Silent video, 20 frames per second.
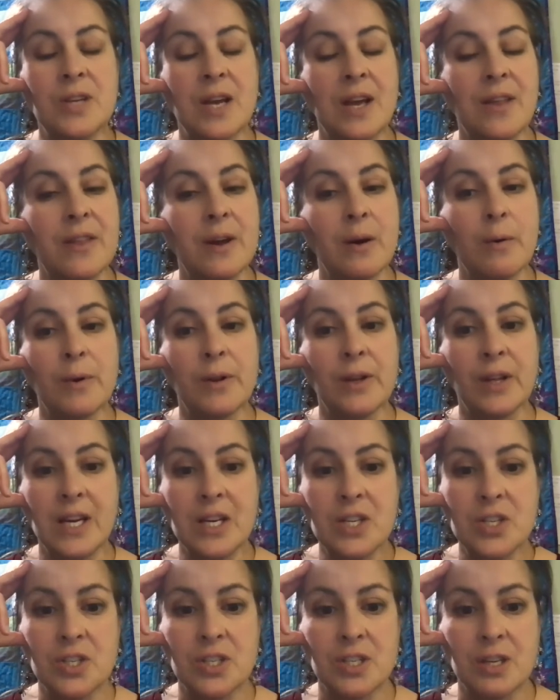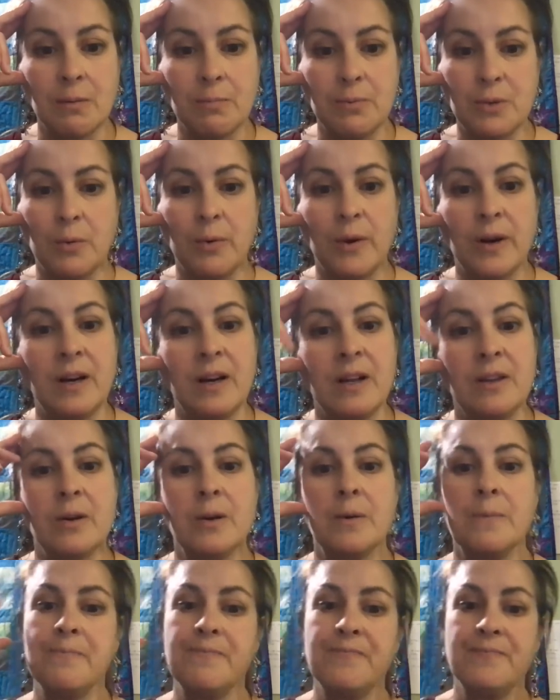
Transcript: and their relationship to one another.